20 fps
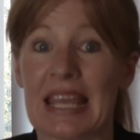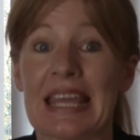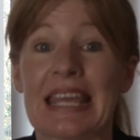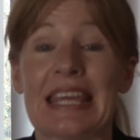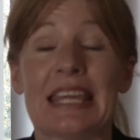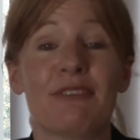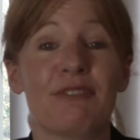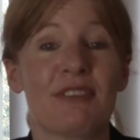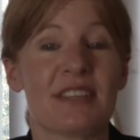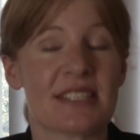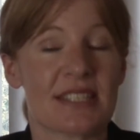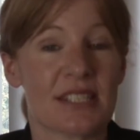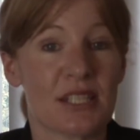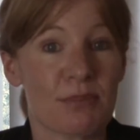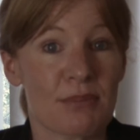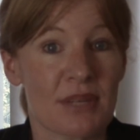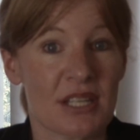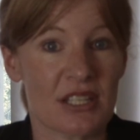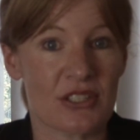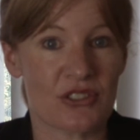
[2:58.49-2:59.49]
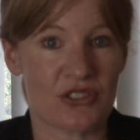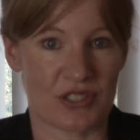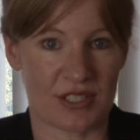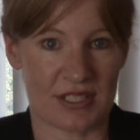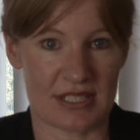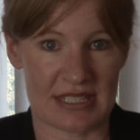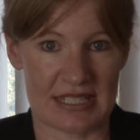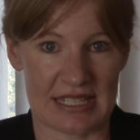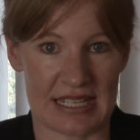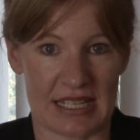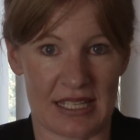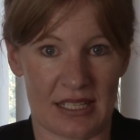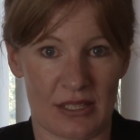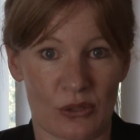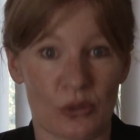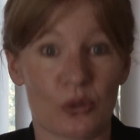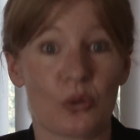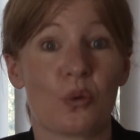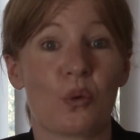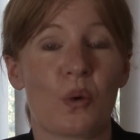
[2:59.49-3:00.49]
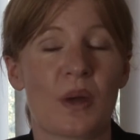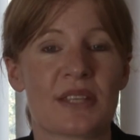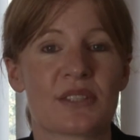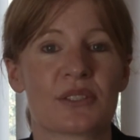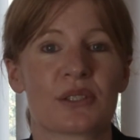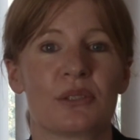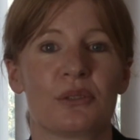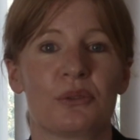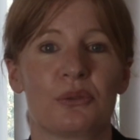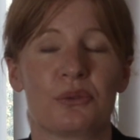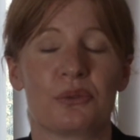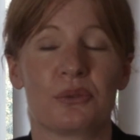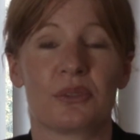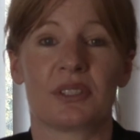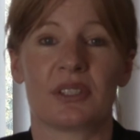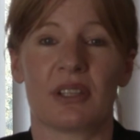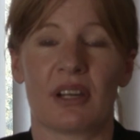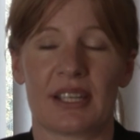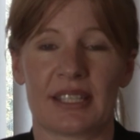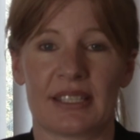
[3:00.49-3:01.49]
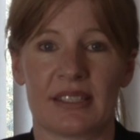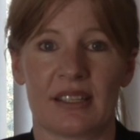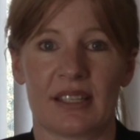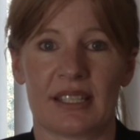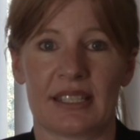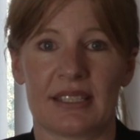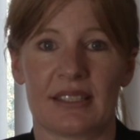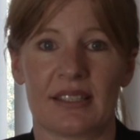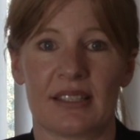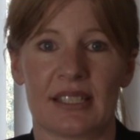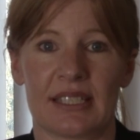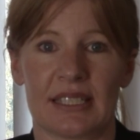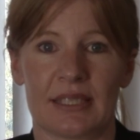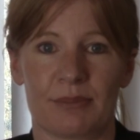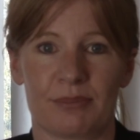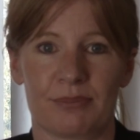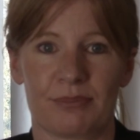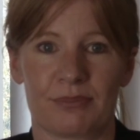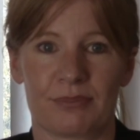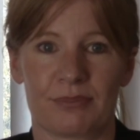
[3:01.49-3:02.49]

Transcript: If it's an emergency, always call 999.